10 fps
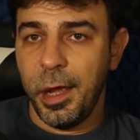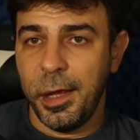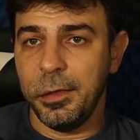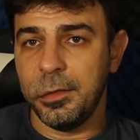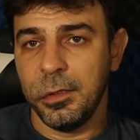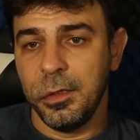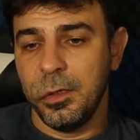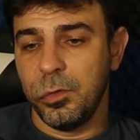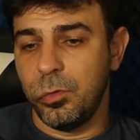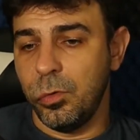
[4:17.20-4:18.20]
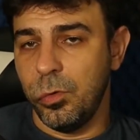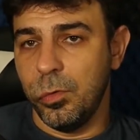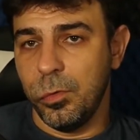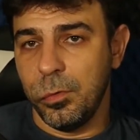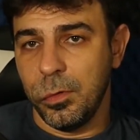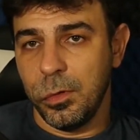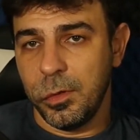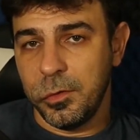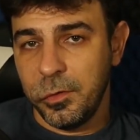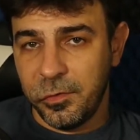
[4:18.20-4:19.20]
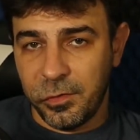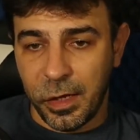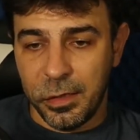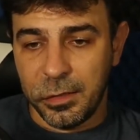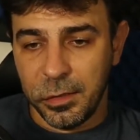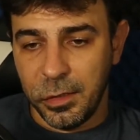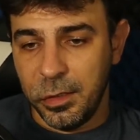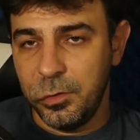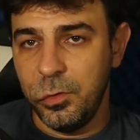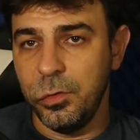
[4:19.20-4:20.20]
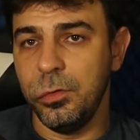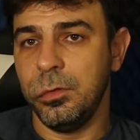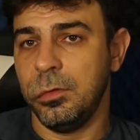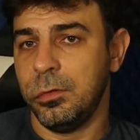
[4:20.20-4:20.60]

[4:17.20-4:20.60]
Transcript: and to start a new